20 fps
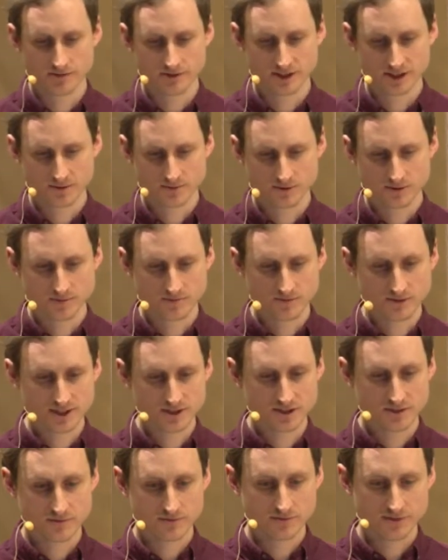
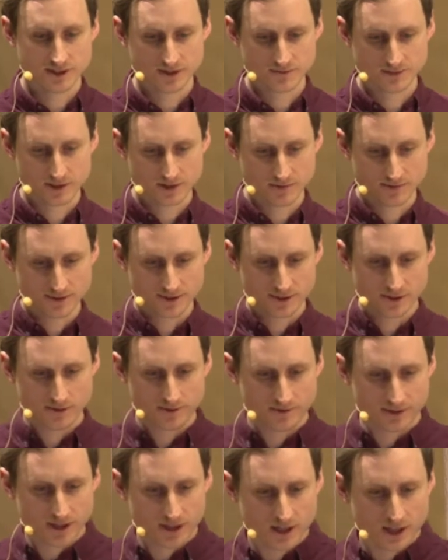regimental
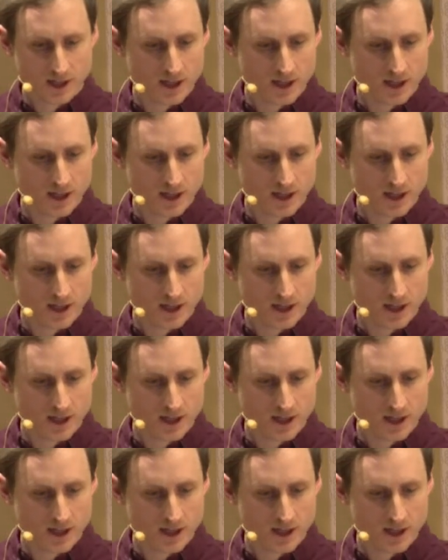photography.